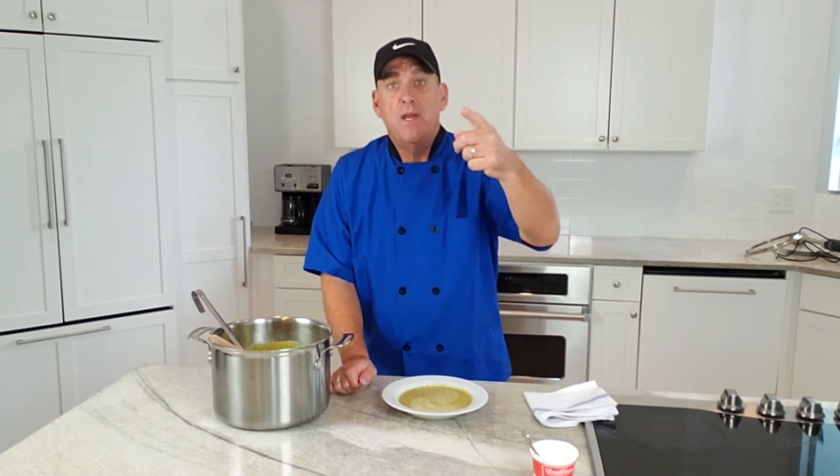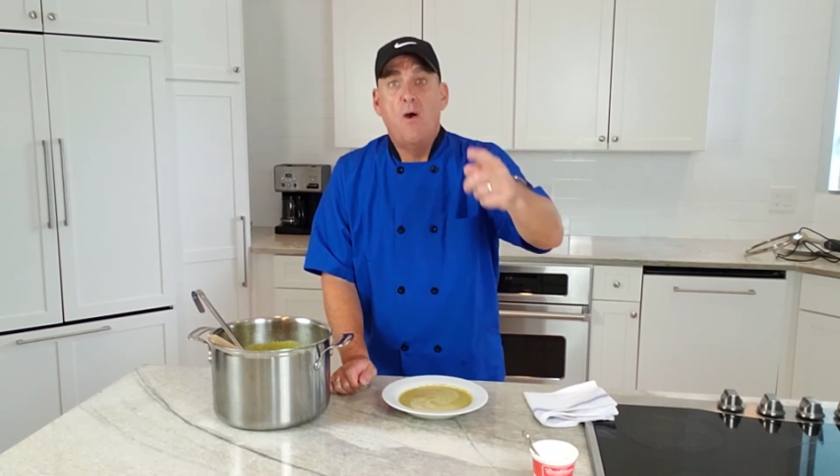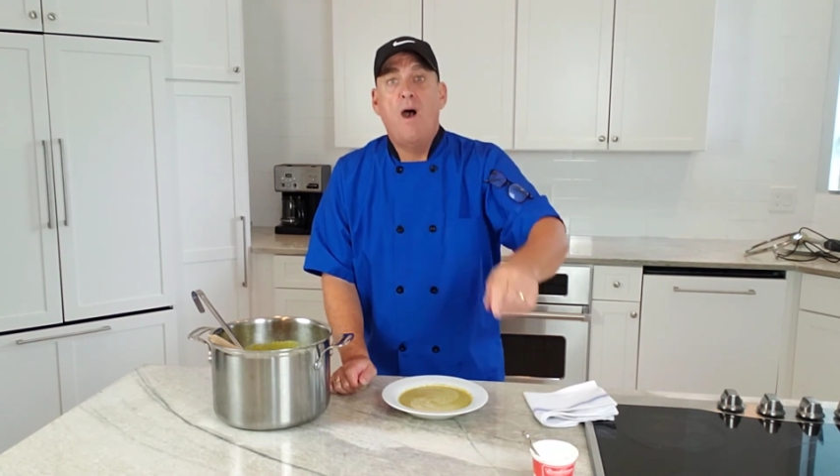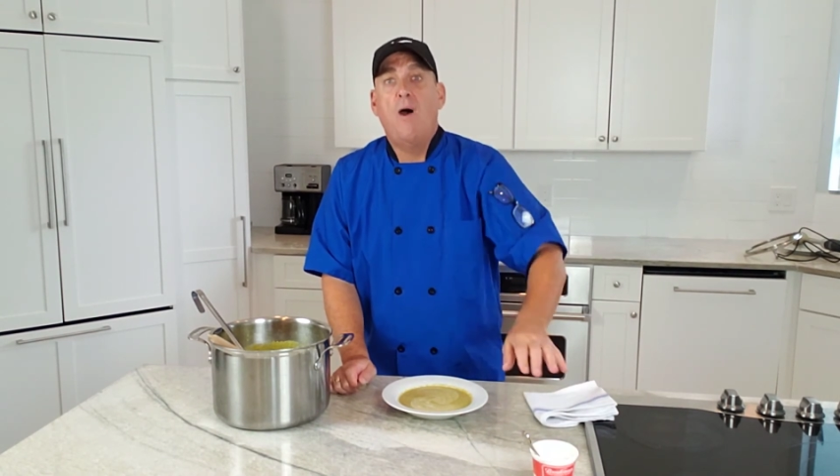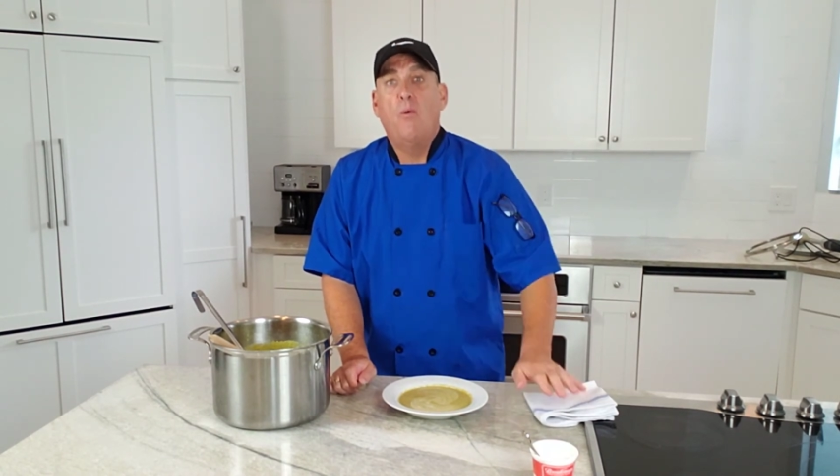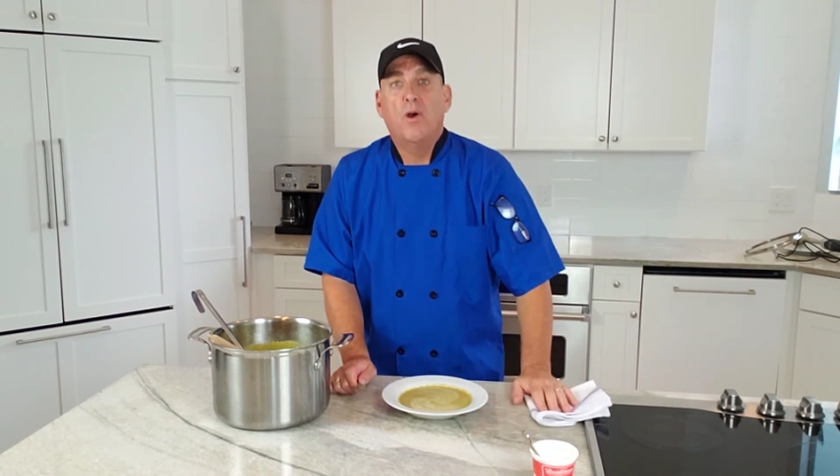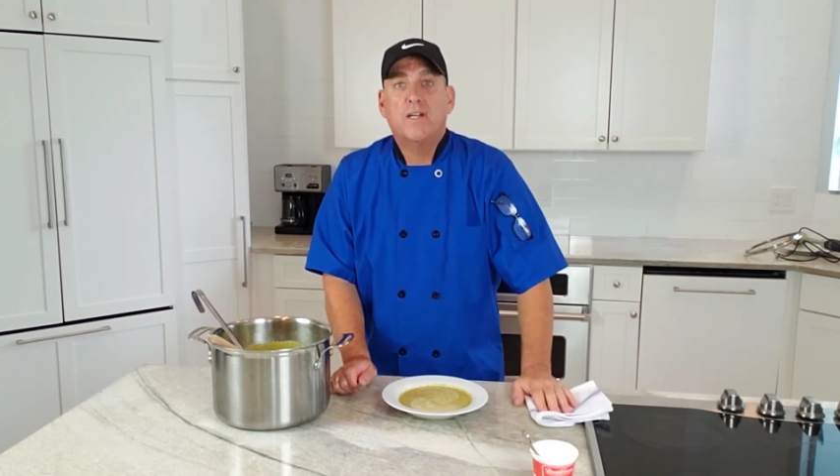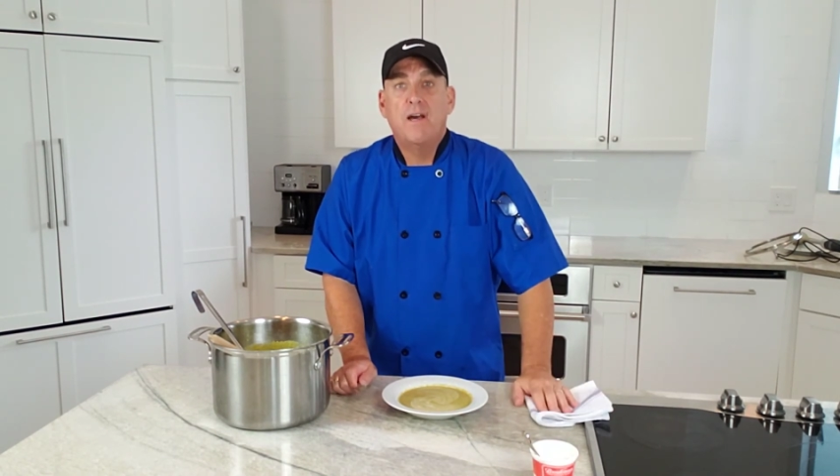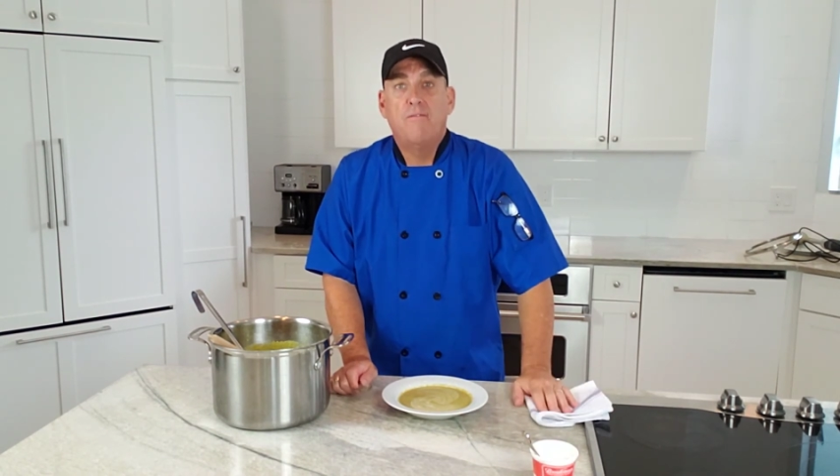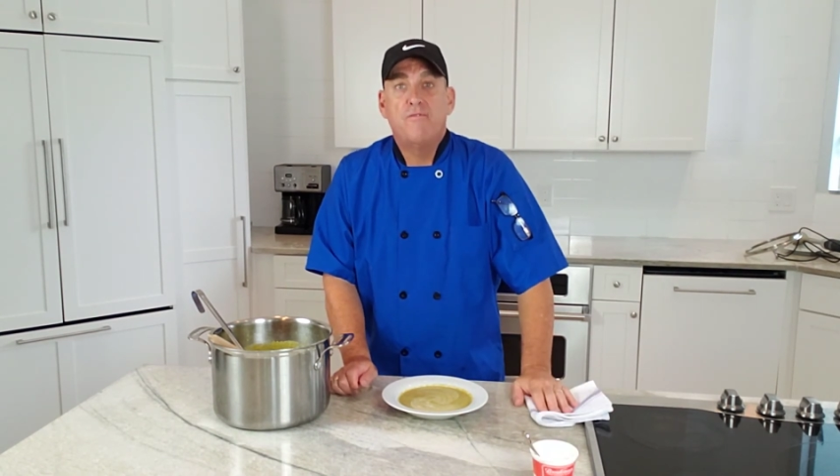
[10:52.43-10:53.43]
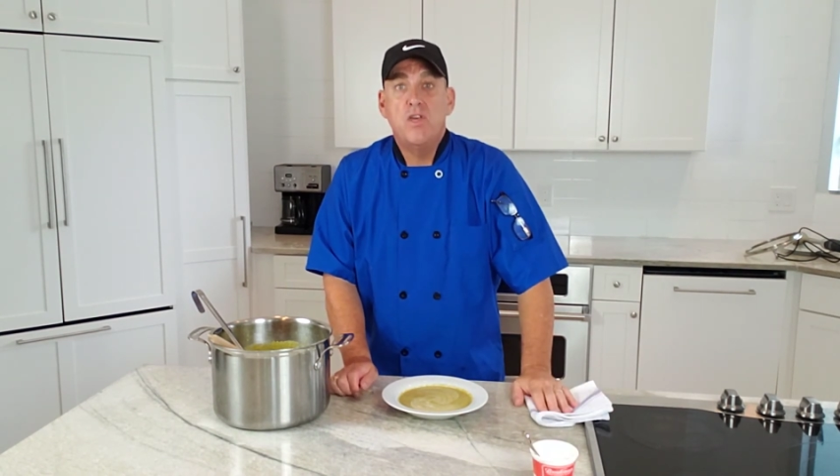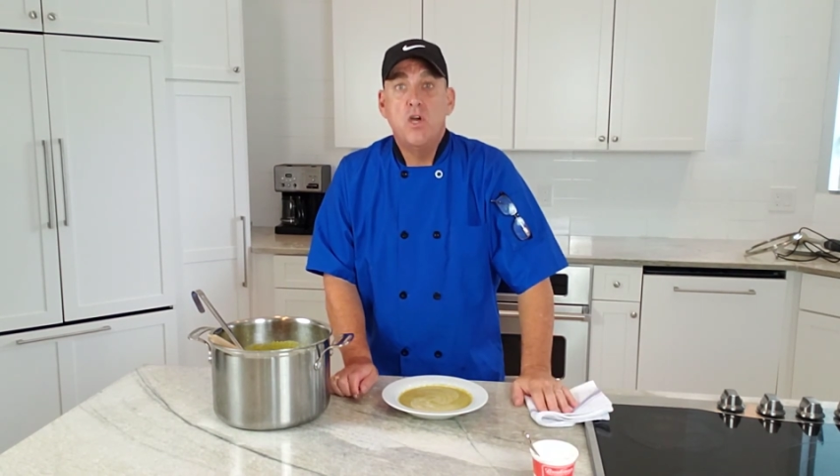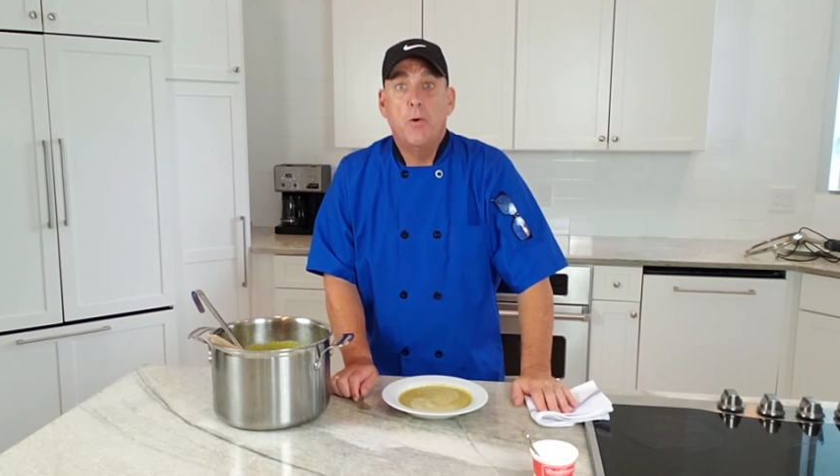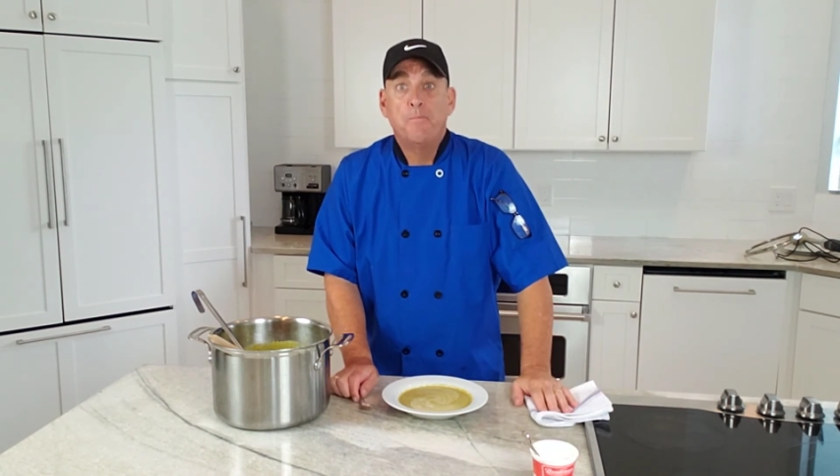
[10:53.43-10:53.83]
me know how it worked out for you.